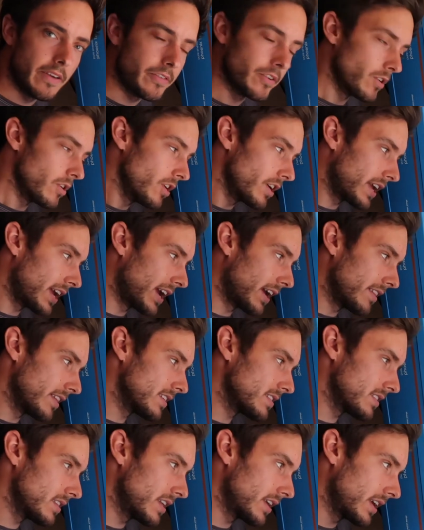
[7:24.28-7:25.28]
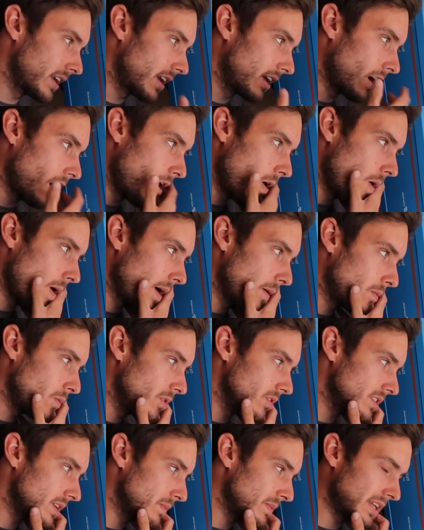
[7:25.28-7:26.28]
looking at this and thinking, oh, I
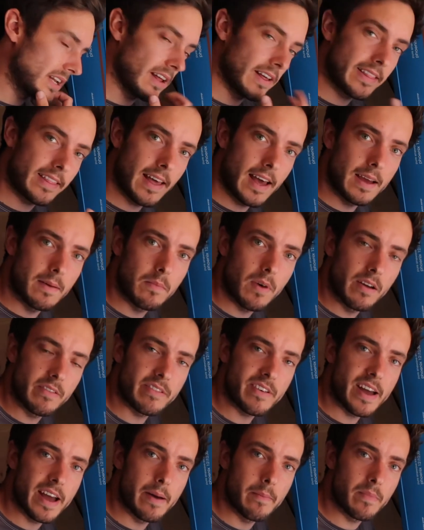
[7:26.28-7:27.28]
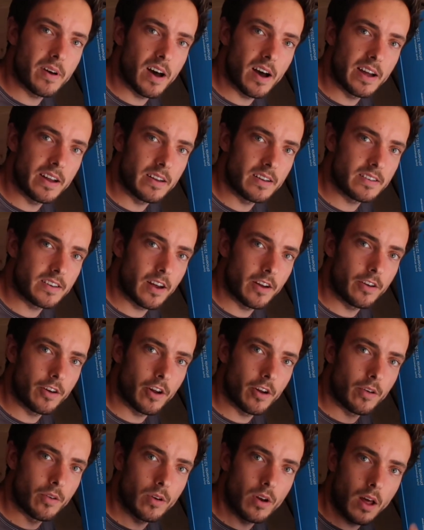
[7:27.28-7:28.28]
want something like that in my van, but I don't
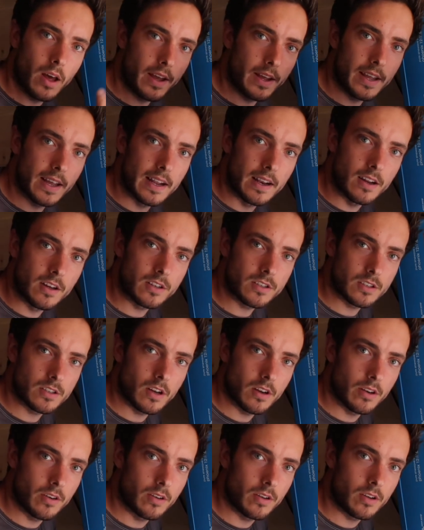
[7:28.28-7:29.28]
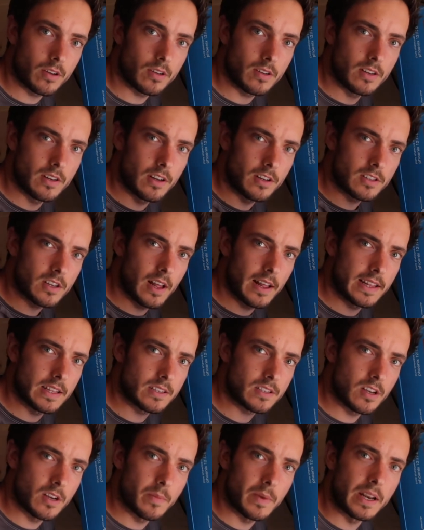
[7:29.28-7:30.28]
know, like, it looks like
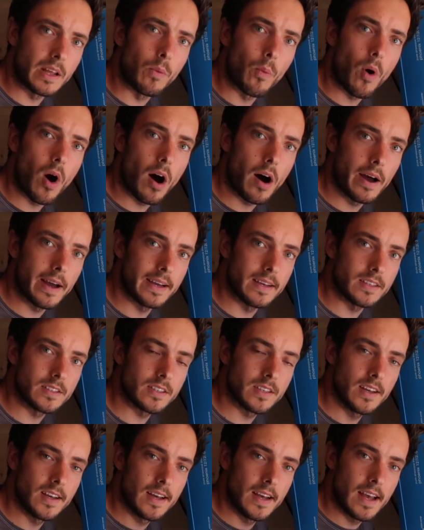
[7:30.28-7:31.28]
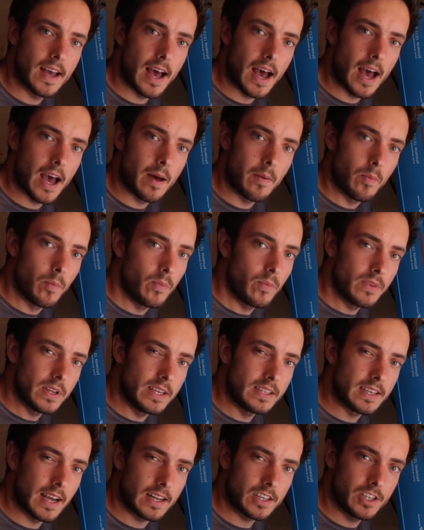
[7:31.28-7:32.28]
there's so many wires.
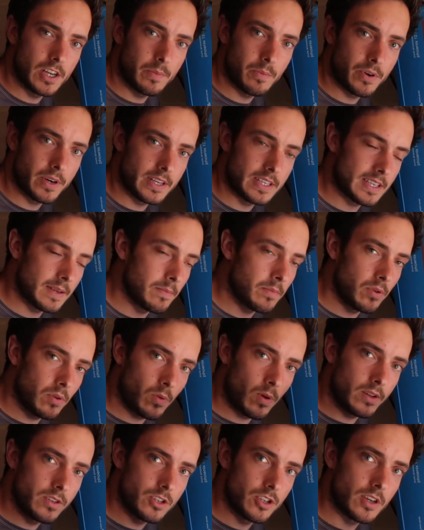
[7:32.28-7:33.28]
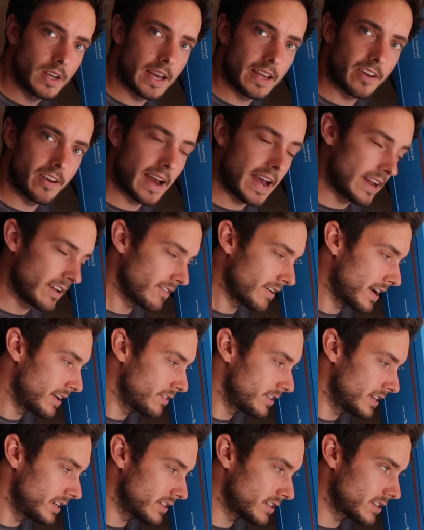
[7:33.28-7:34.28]
It's actually pretty simple once you get your head
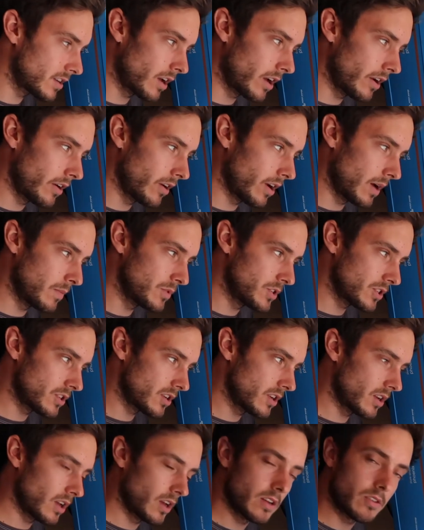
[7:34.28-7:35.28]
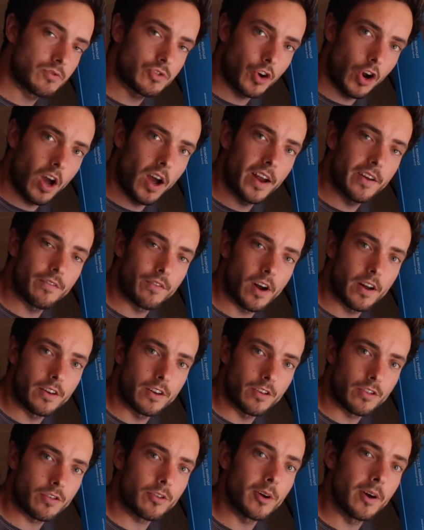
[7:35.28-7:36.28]
around it, so I'm just going to try and run
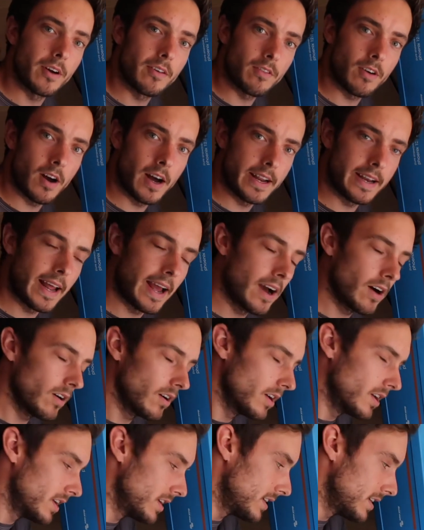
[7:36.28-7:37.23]
you through it right now.